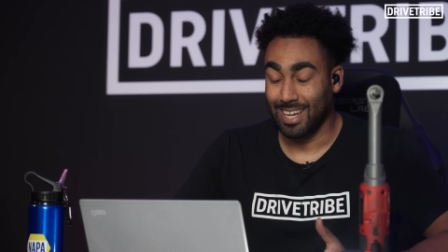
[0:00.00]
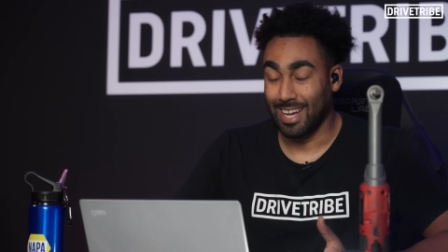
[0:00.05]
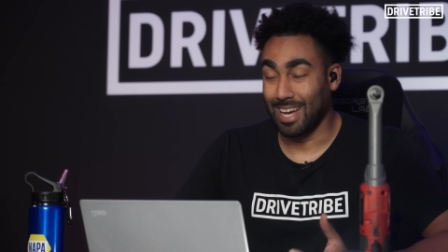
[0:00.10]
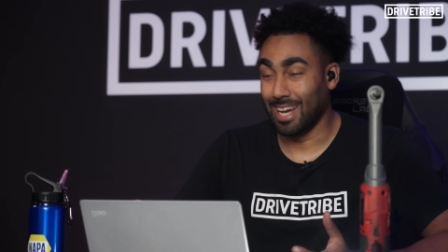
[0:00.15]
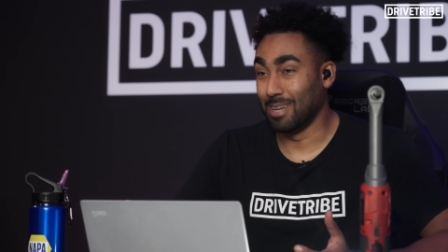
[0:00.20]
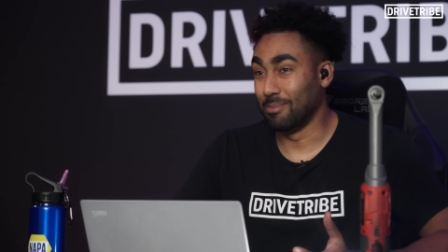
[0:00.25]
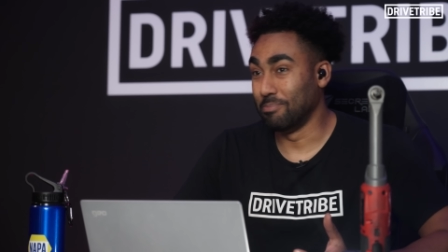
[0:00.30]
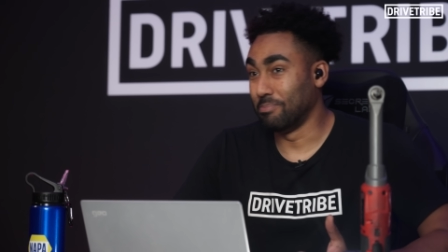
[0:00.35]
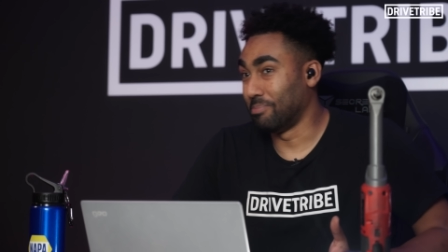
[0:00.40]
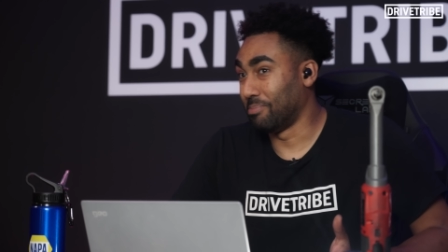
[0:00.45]

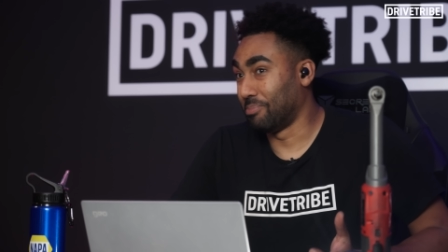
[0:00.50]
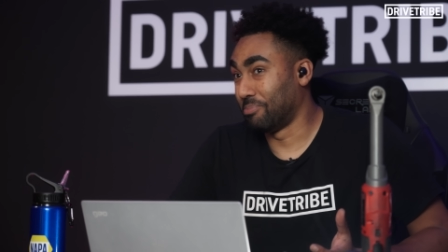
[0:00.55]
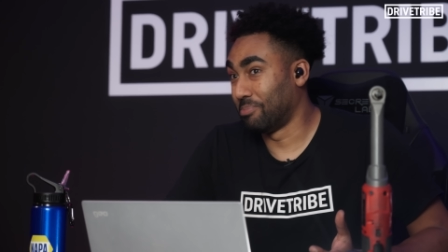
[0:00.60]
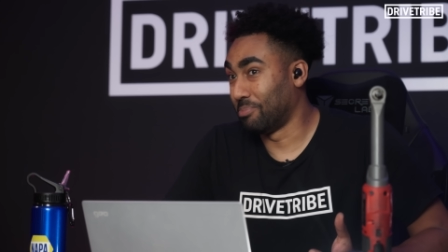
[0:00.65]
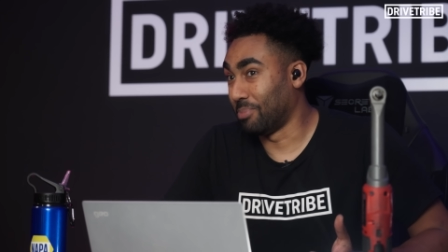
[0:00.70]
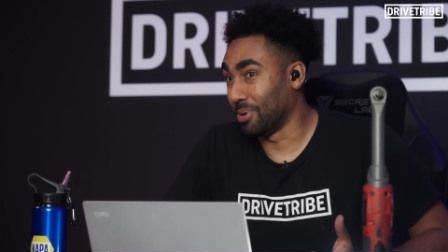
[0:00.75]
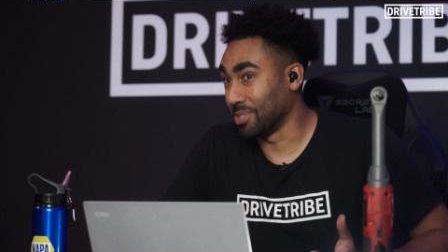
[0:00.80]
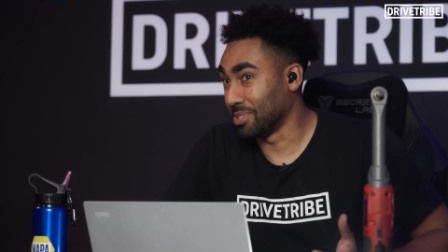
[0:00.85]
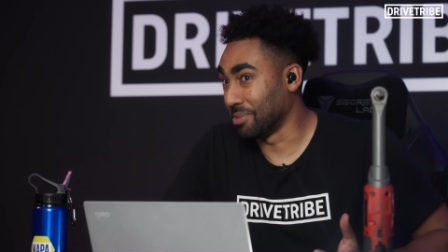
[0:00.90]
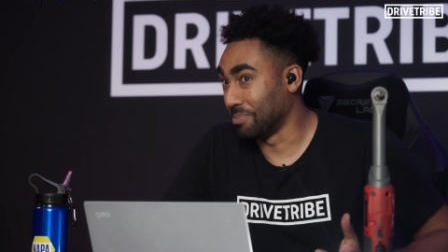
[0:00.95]
and
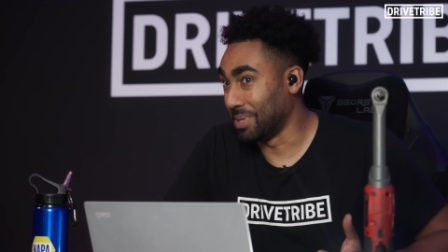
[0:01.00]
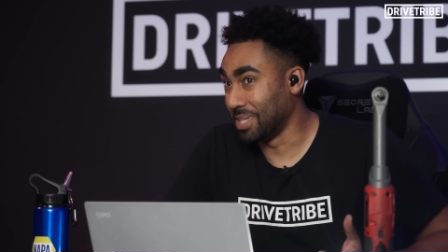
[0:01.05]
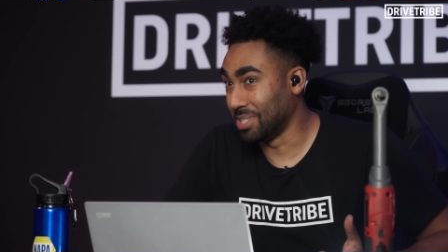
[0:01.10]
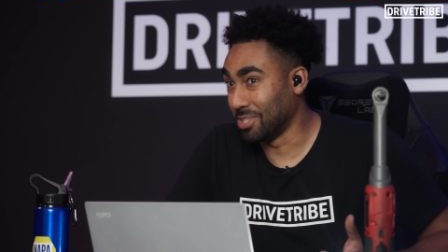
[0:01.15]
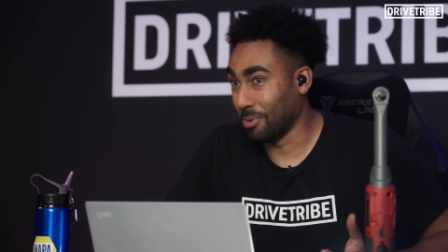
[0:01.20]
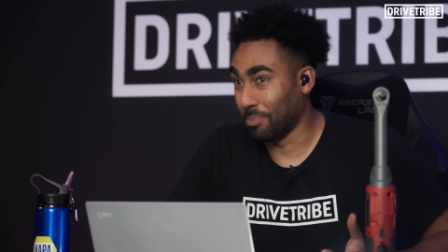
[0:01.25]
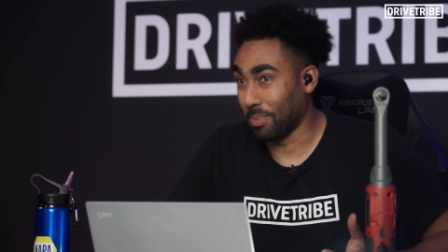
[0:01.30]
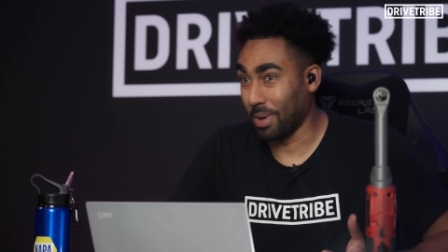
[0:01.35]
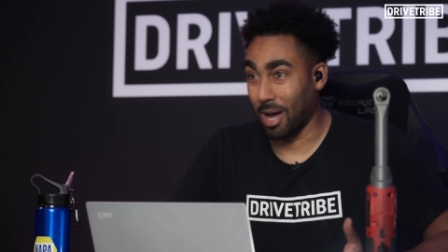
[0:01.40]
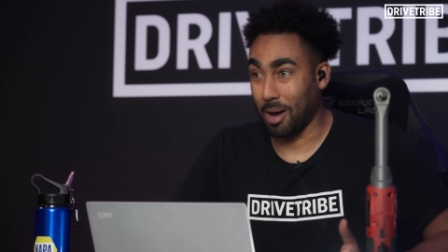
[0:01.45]
possibly
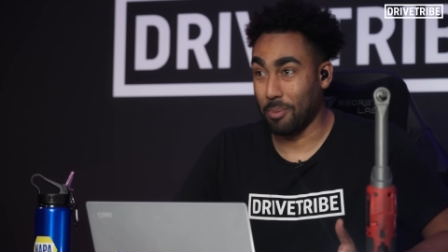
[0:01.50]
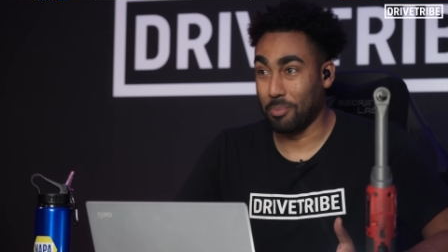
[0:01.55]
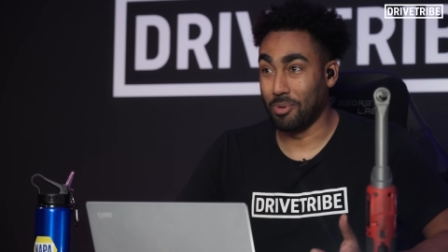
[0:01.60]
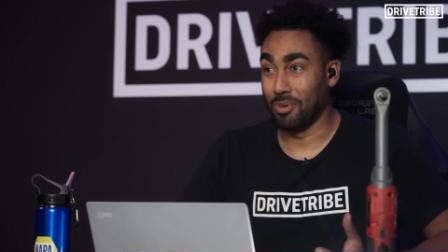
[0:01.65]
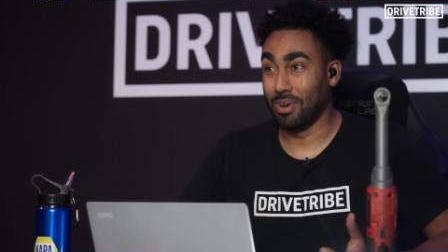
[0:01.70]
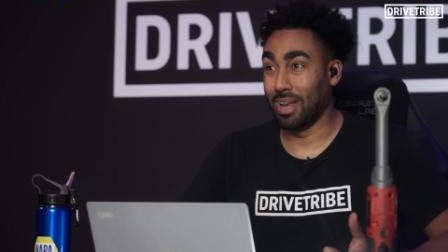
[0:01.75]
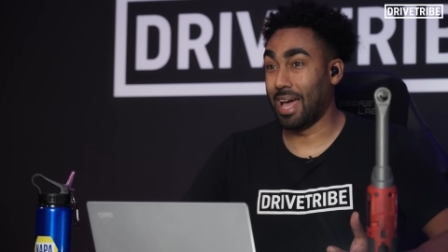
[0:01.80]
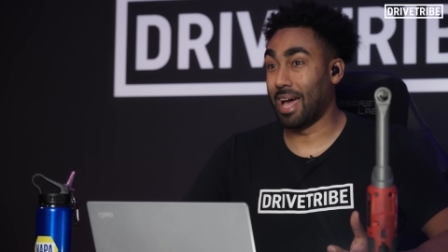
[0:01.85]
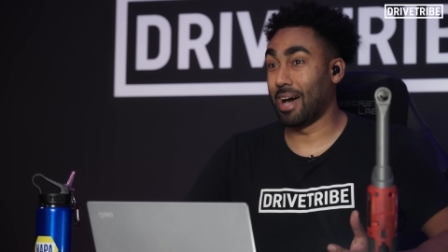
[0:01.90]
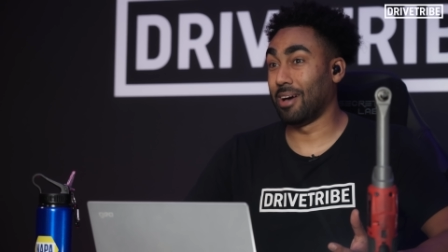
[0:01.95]
top it up
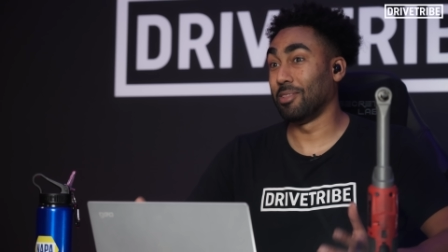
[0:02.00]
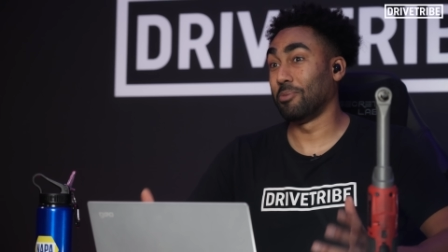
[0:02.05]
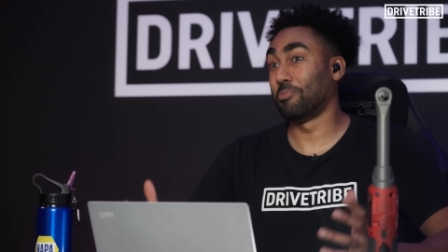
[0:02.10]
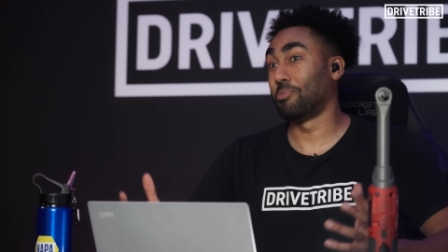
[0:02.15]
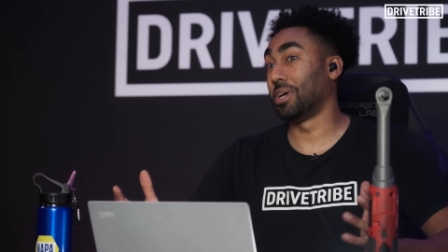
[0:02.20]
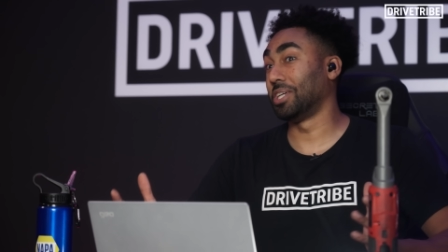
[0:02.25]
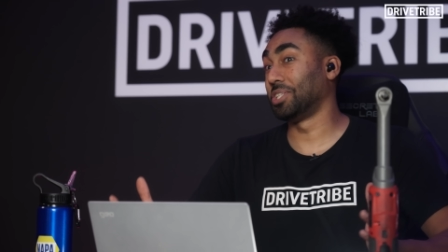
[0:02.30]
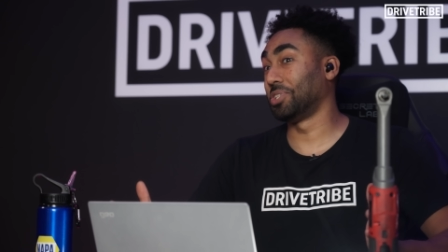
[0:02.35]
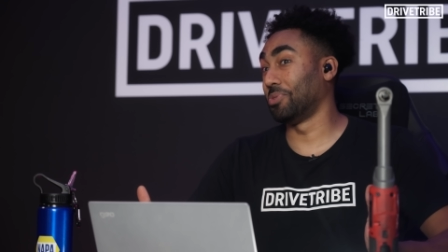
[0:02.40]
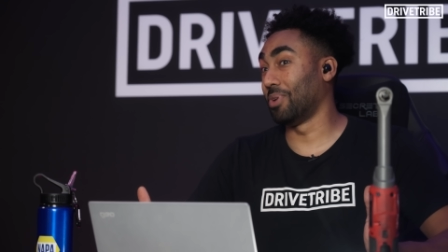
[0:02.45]
or let out the
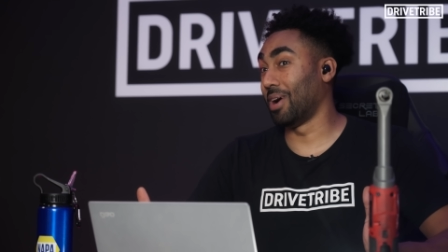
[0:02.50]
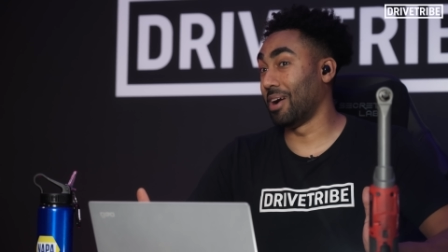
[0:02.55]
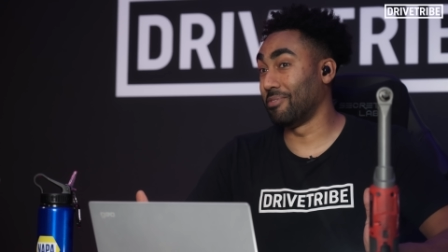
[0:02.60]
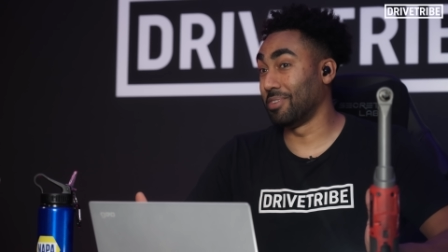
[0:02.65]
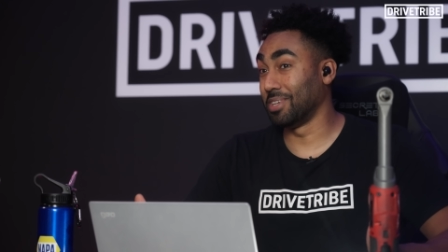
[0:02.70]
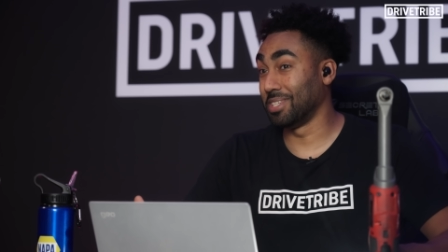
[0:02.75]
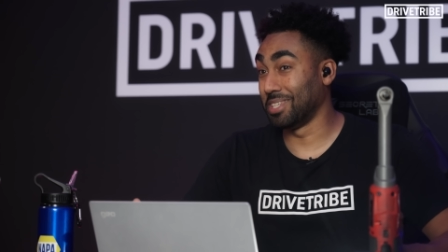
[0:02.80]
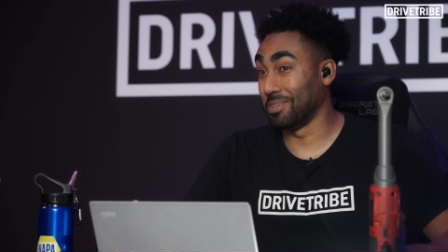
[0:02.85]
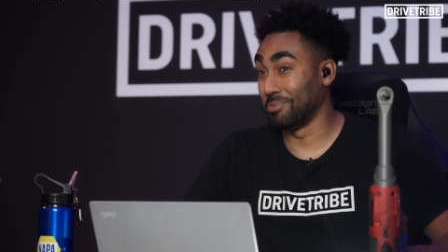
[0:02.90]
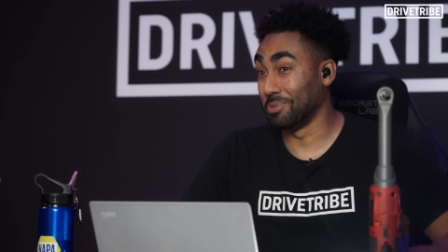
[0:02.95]
pressure, whatever
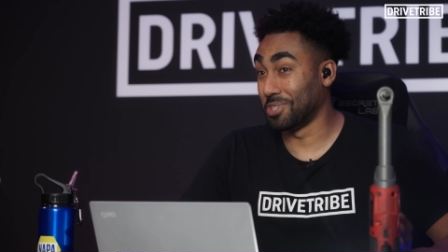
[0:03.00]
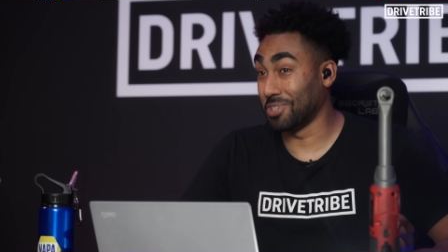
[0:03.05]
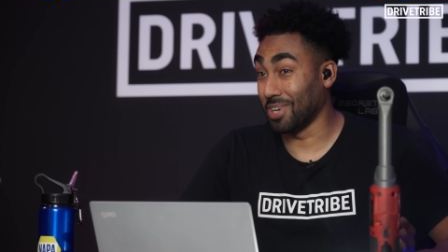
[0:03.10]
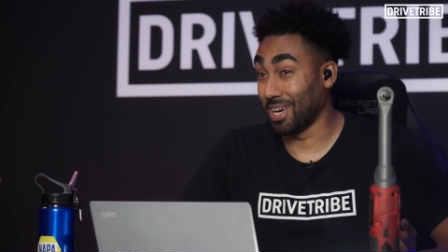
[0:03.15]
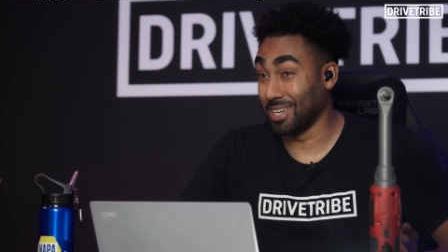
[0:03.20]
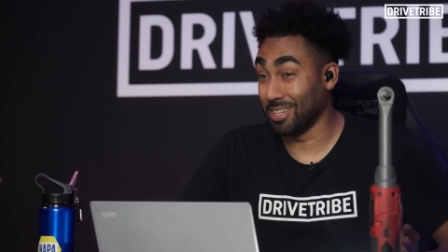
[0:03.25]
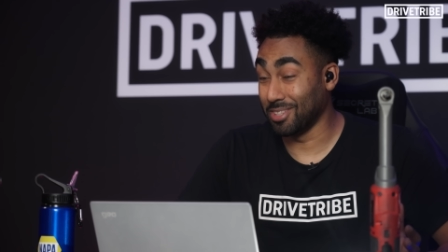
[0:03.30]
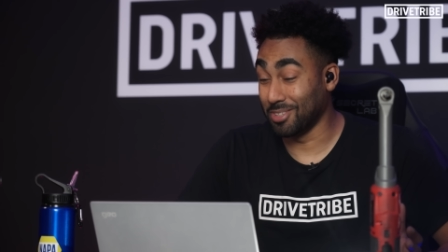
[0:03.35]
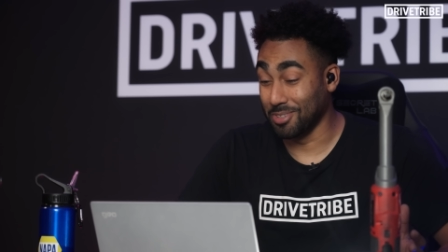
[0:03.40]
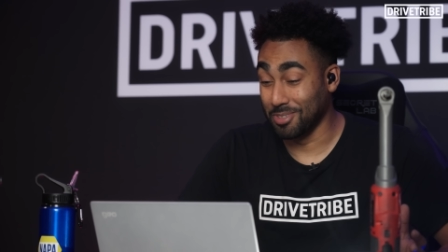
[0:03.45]
it is he was
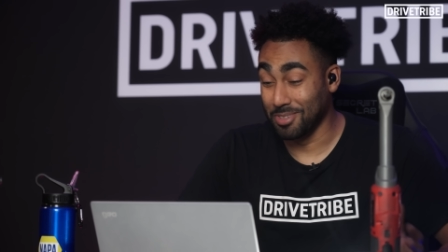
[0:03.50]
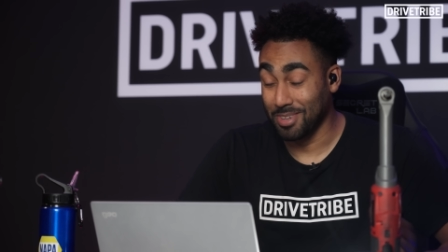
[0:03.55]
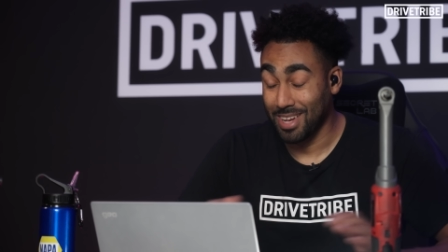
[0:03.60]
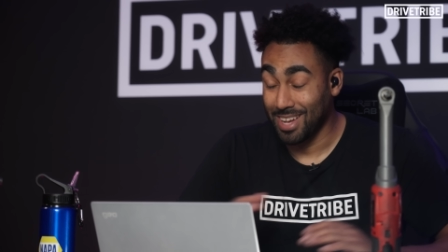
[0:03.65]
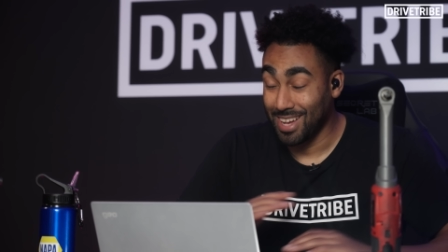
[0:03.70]
trying to do.